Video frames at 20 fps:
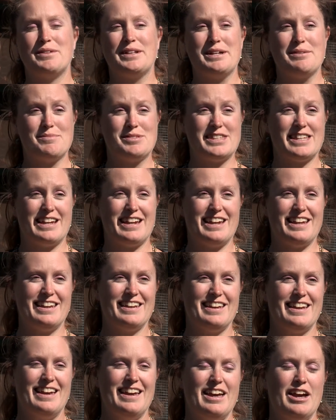Williams Lake.
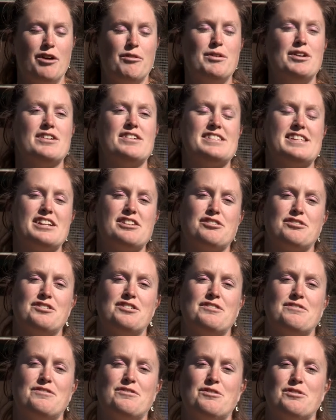We are a
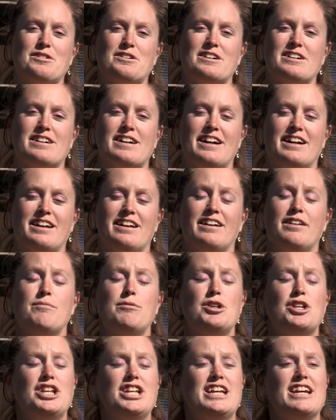center for
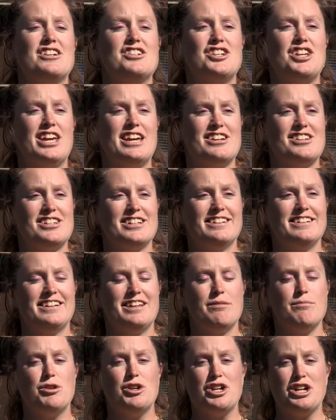community education,
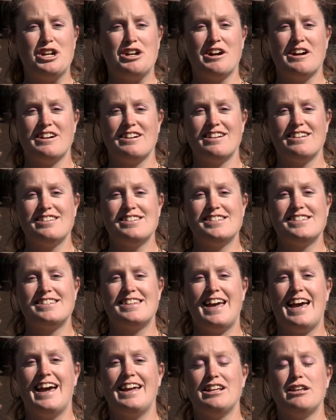community gardens,
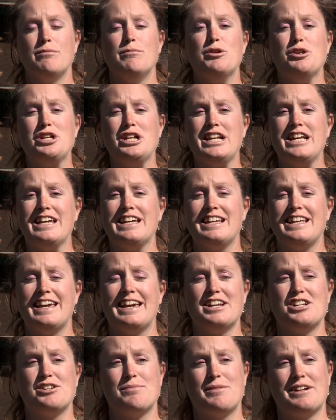and community
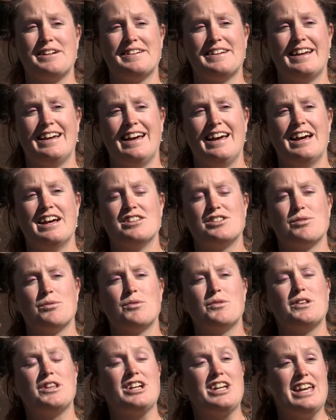engagement. So what
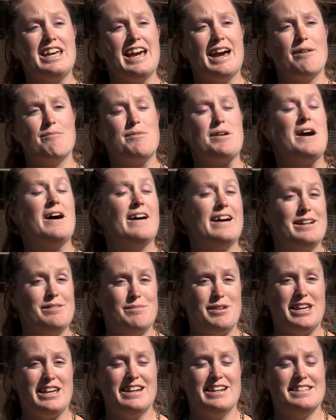we're looking at behind
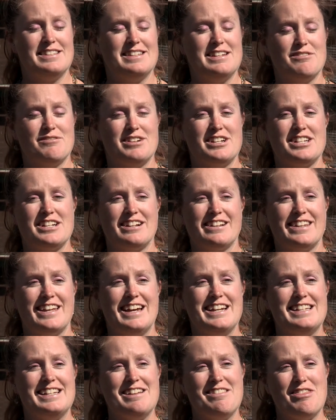me is the original
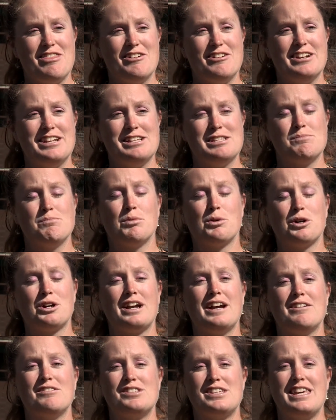1930s
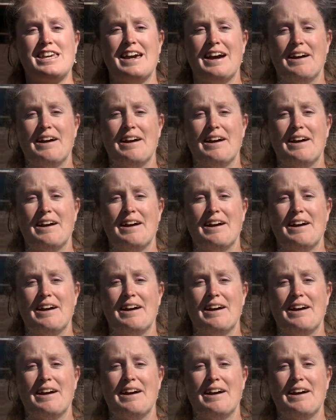Borkowski